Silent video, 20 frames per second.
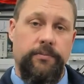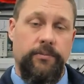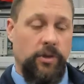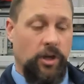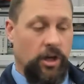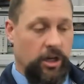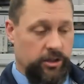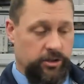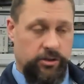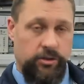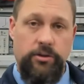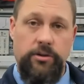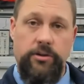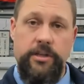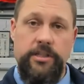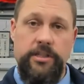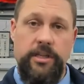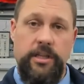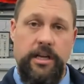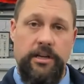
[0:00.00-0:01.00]
also known
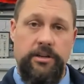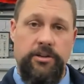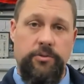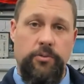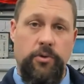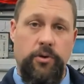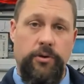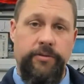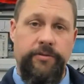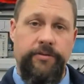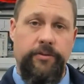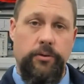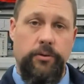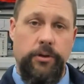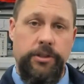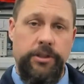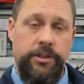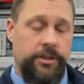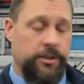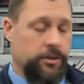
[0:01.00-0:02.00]
as electromotive
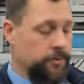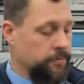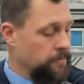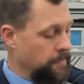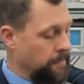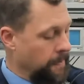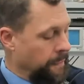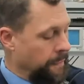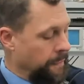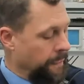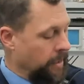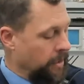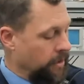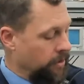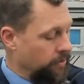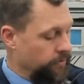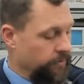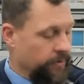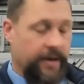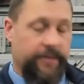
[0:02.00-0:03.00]
force,
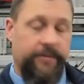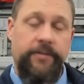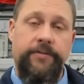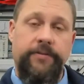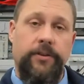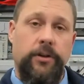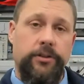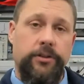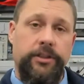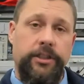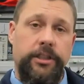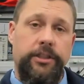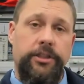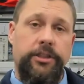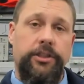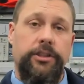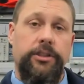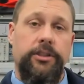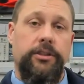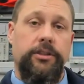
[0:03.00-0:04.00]
we have a
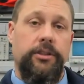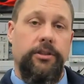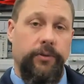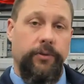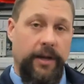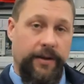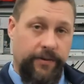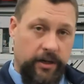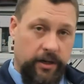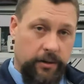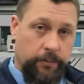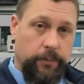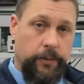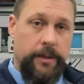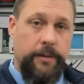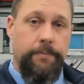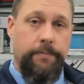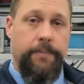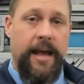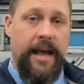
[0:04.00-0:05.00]
voltage, we have a
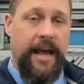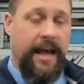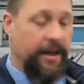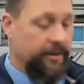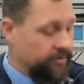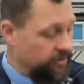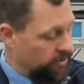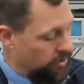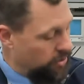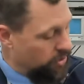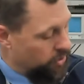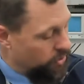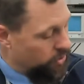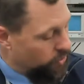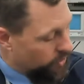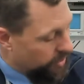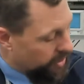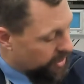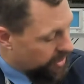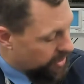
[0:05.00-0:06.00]
complete path,
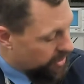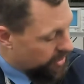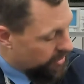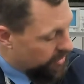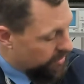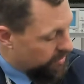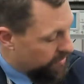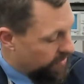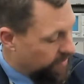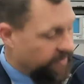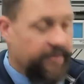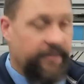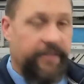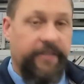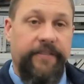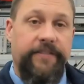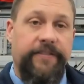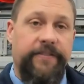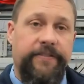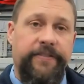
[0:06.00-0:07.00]
we can
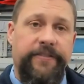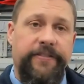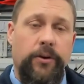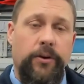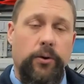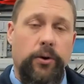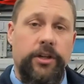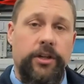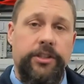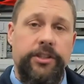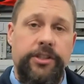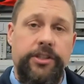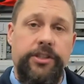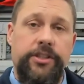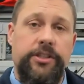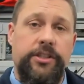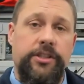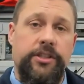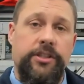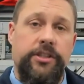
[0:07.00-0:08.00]

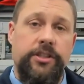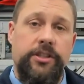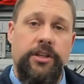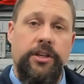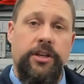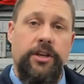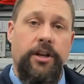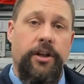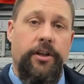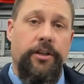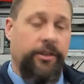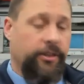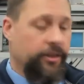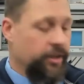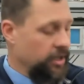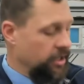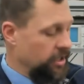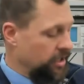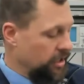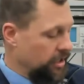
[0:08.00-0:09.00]
force
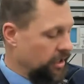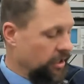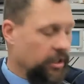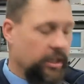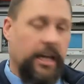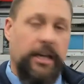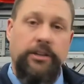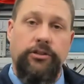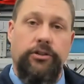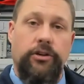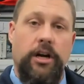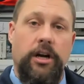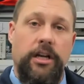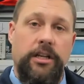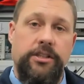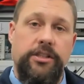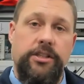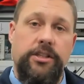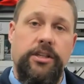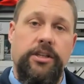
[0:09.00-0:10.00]
the
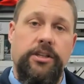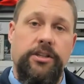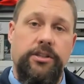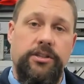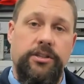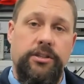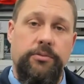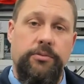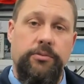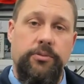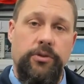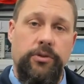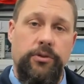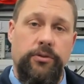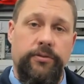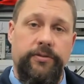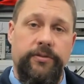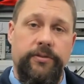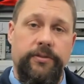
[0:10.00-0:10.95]
electrons to move.